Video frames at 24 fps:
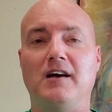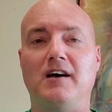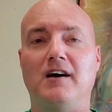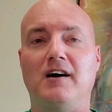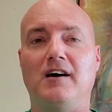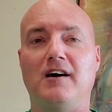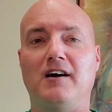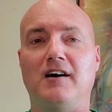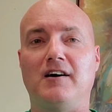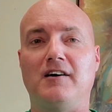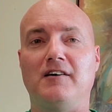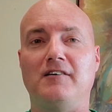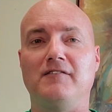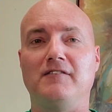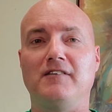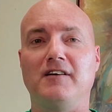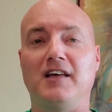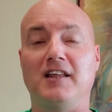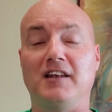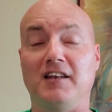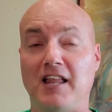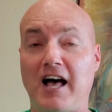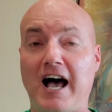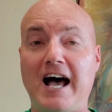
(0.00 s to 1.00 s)

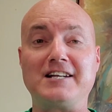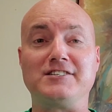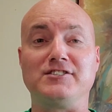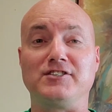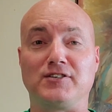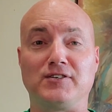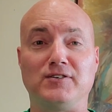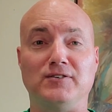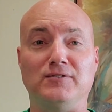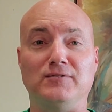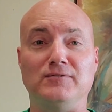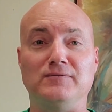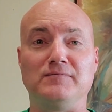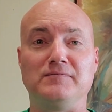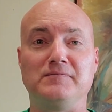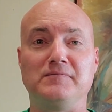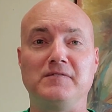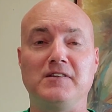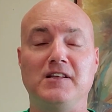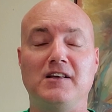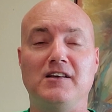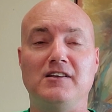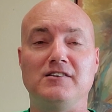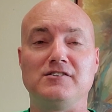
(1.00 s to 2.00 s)
and logical.
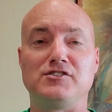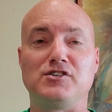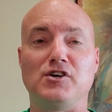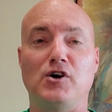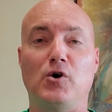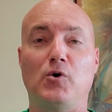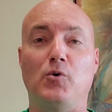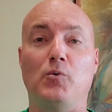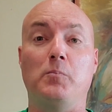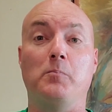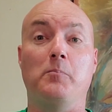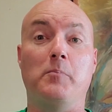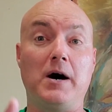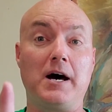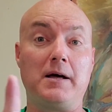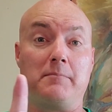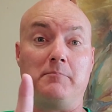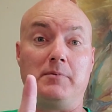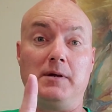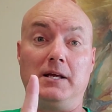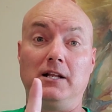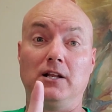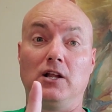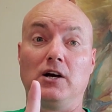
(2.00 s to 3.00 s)
So, but
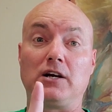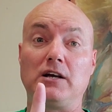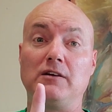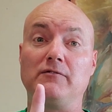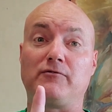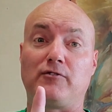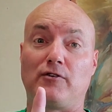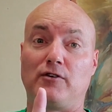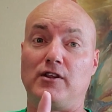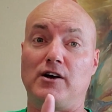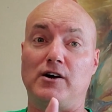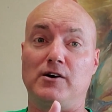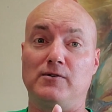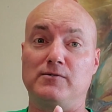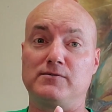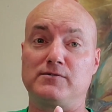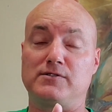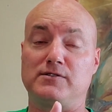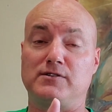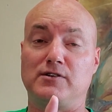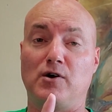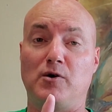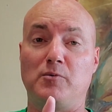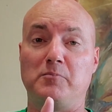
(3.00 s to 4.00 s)
be looking for those.
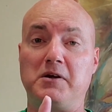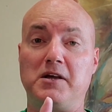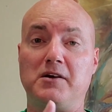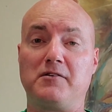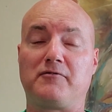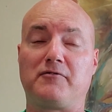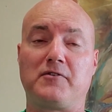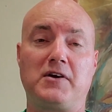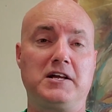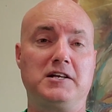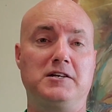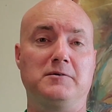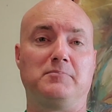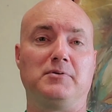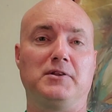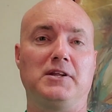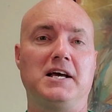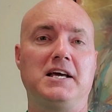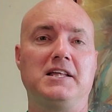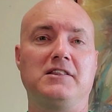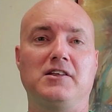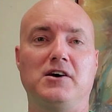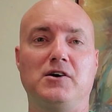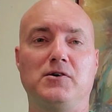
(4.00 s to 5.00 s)
Don't be afraid to
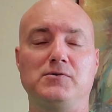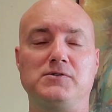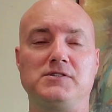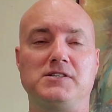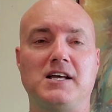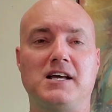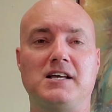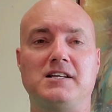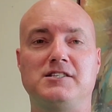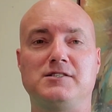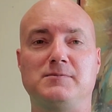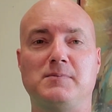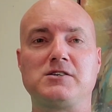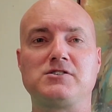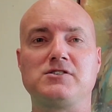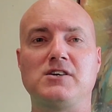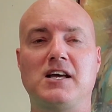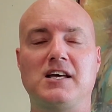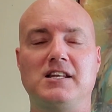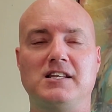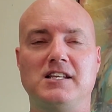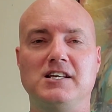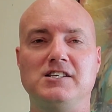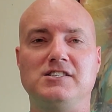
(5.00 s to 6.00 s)
play those, especially
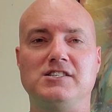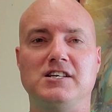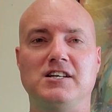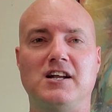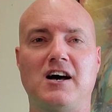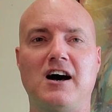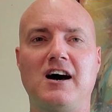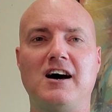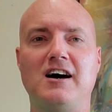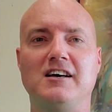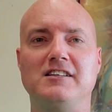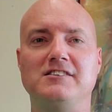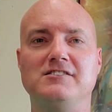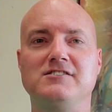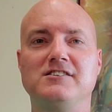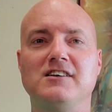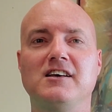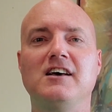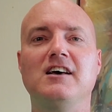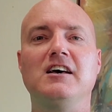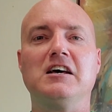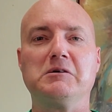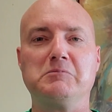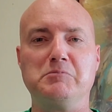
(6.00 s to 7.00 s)
at decent odds,
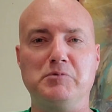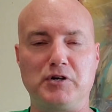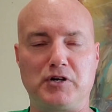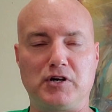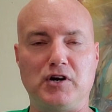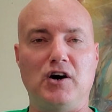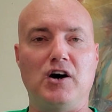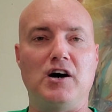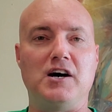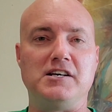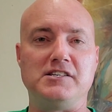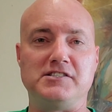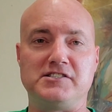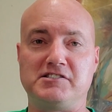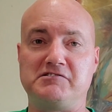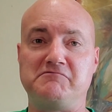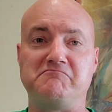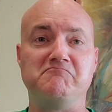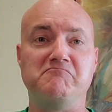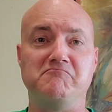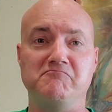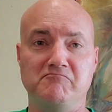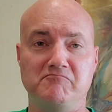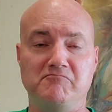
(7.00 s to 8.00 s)
because
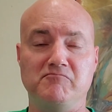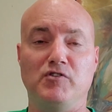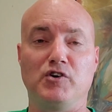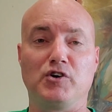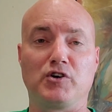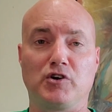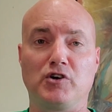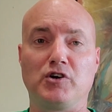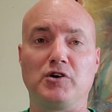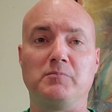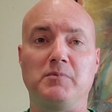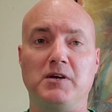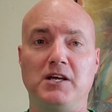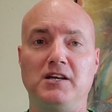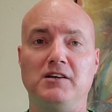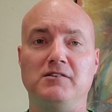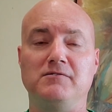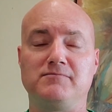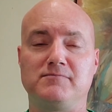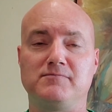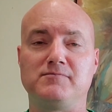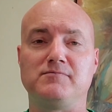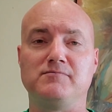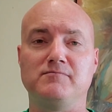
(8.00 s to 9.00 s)
they're going to be,